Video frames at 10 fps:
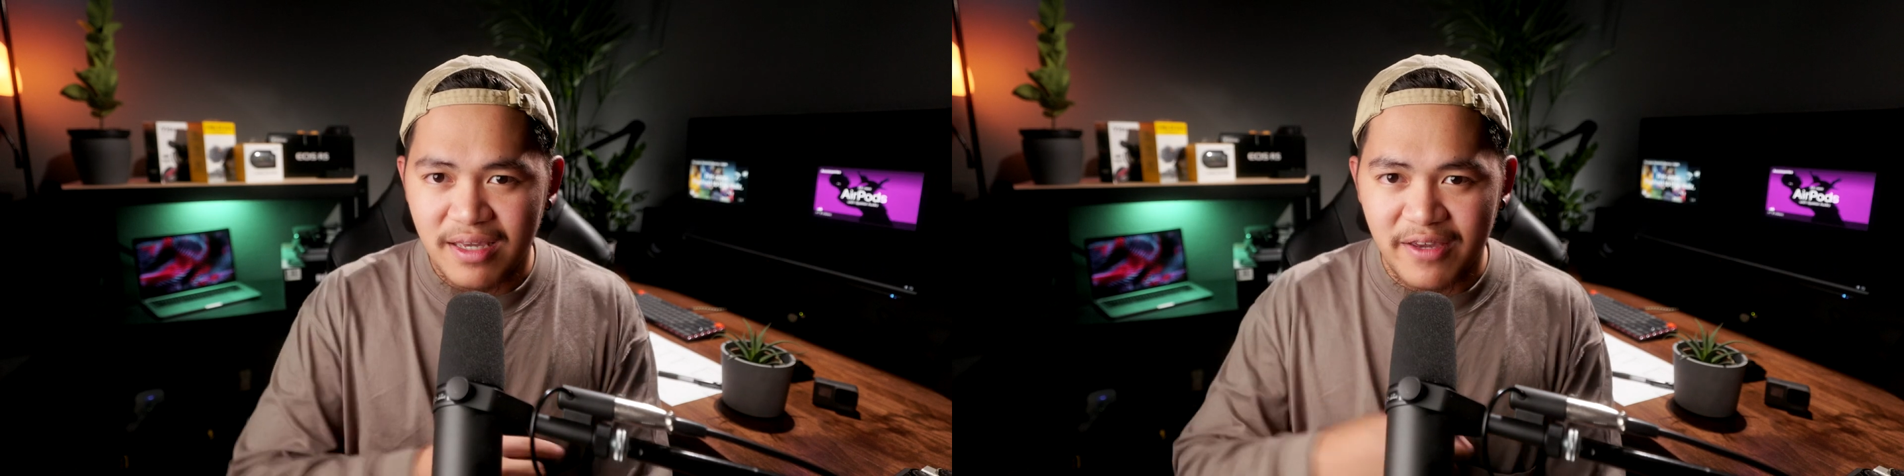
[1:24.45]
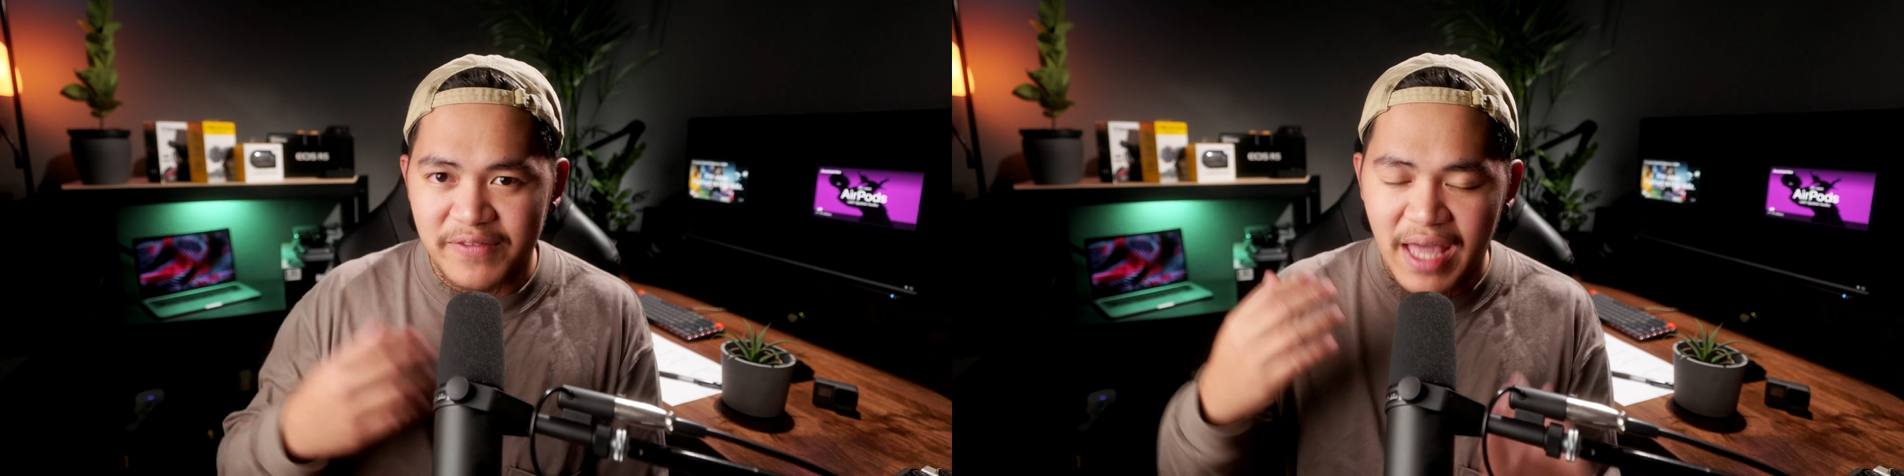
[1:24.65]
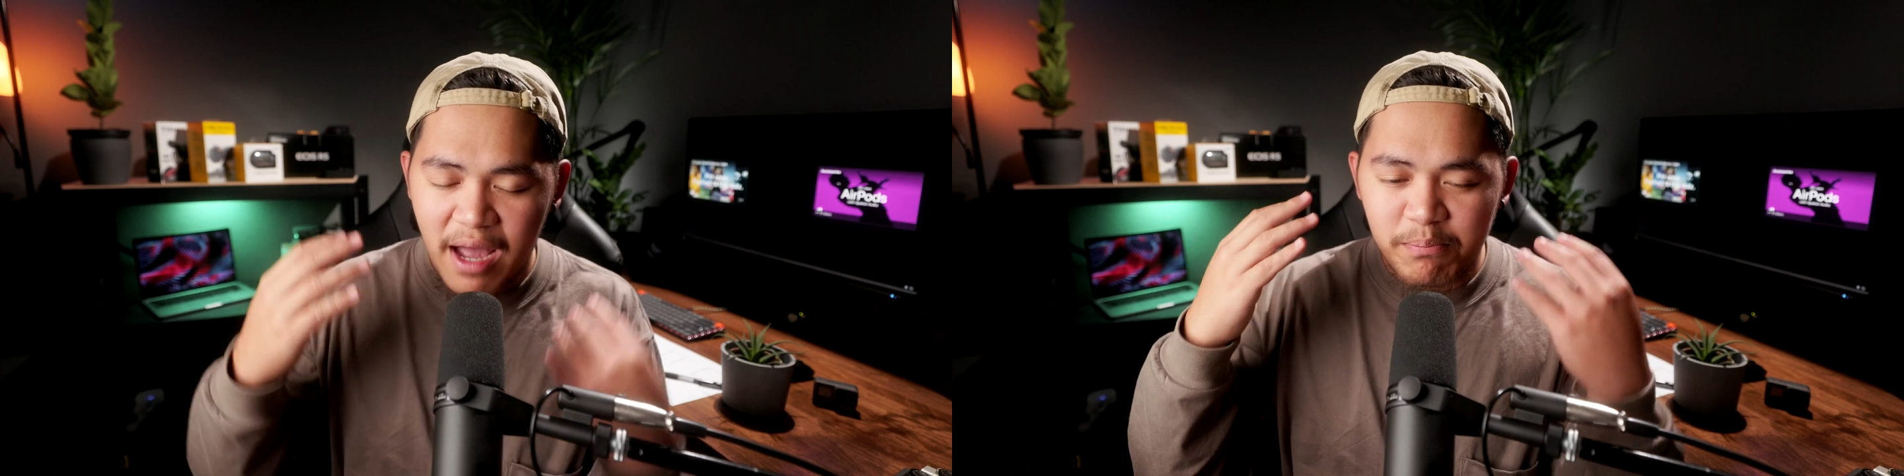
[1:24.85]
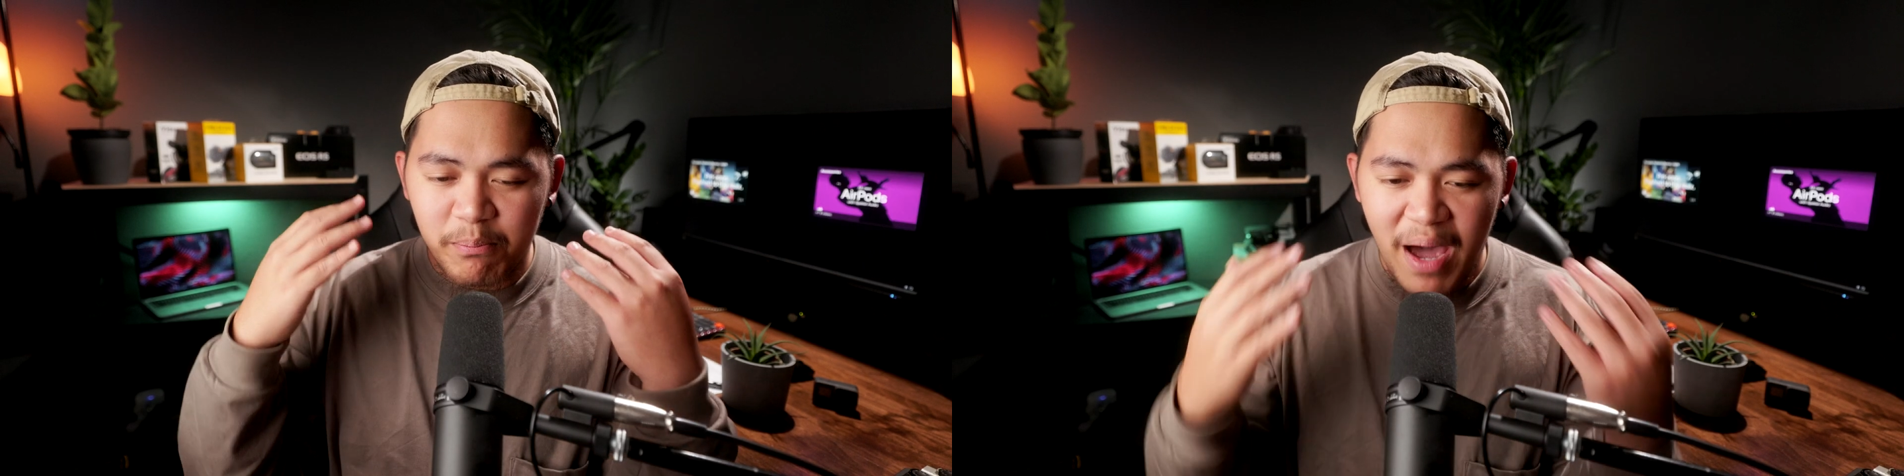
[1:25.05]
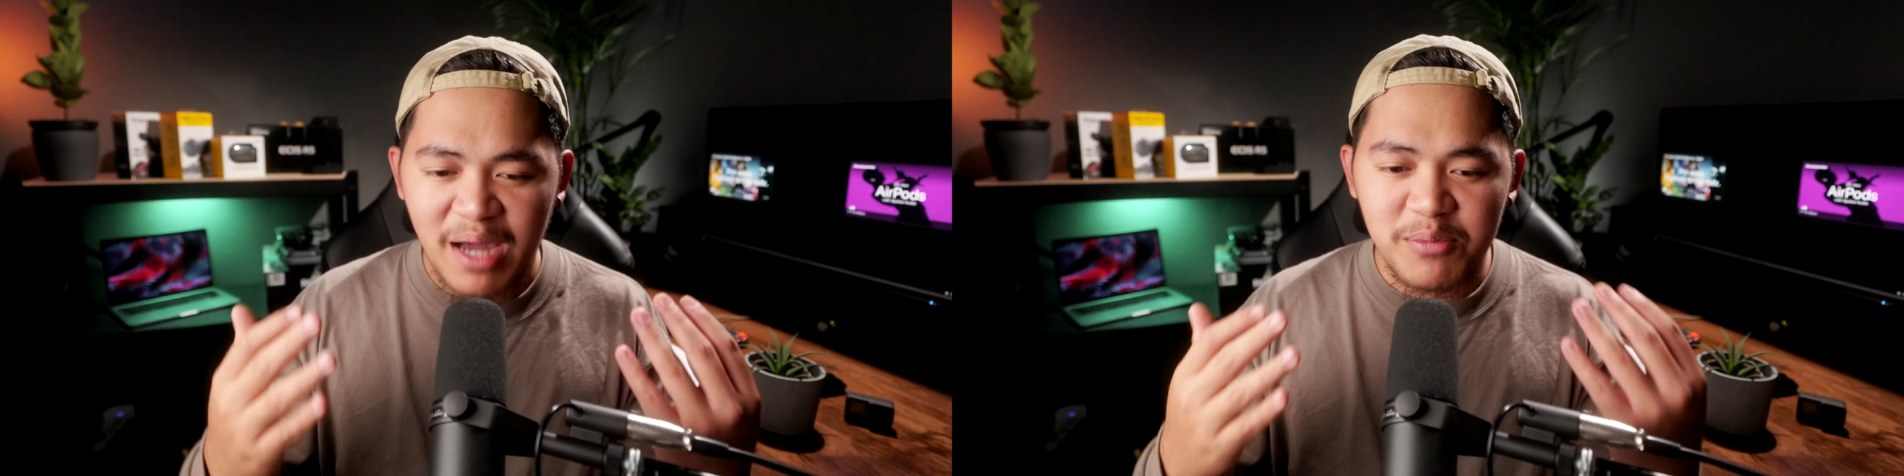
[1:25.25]
If that
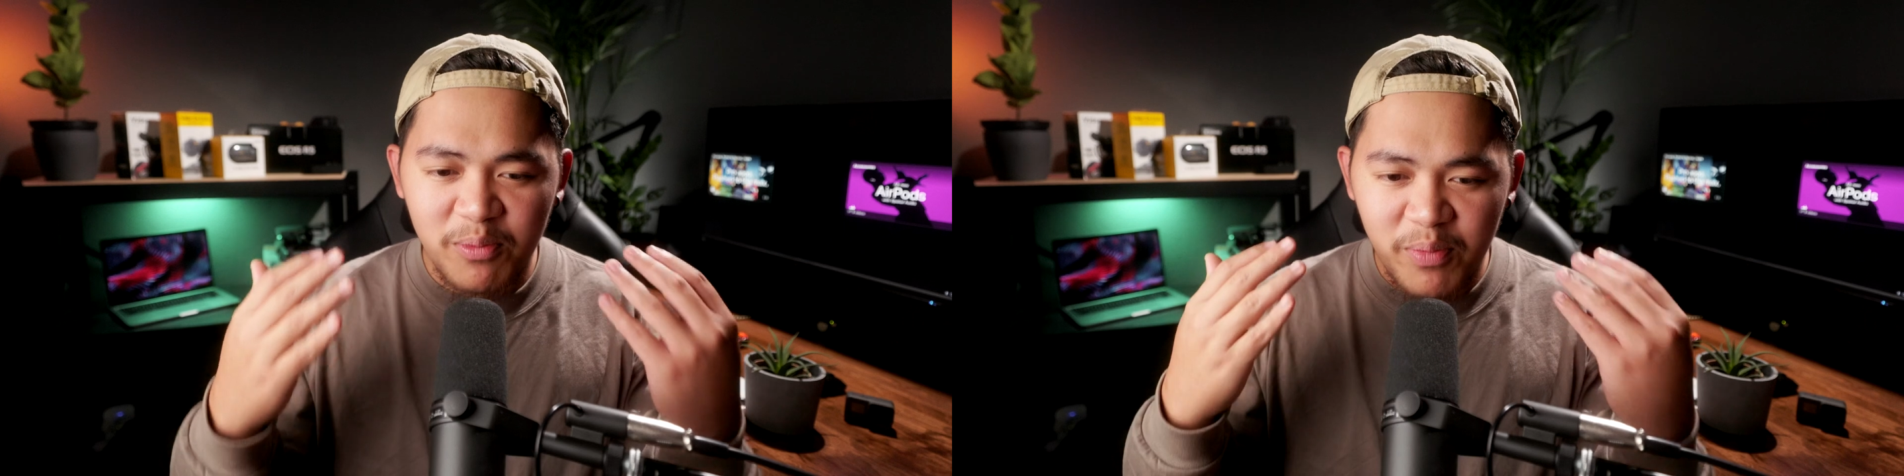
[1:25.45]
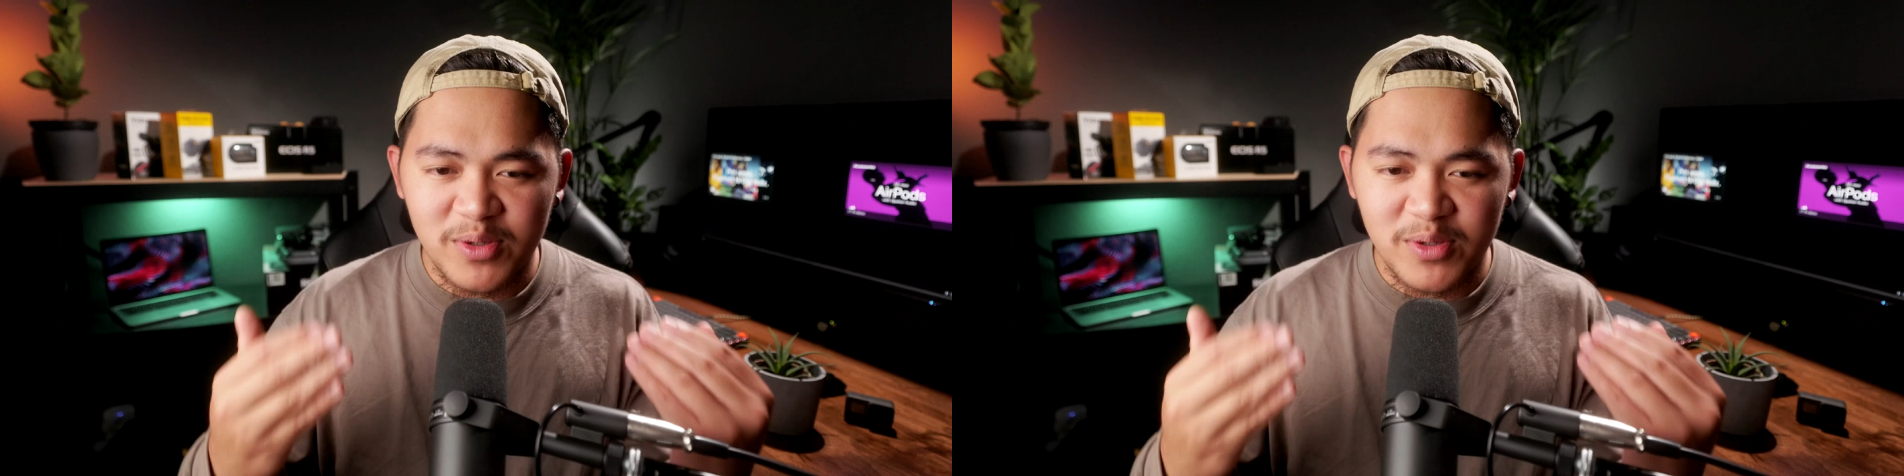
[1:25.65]
MacBook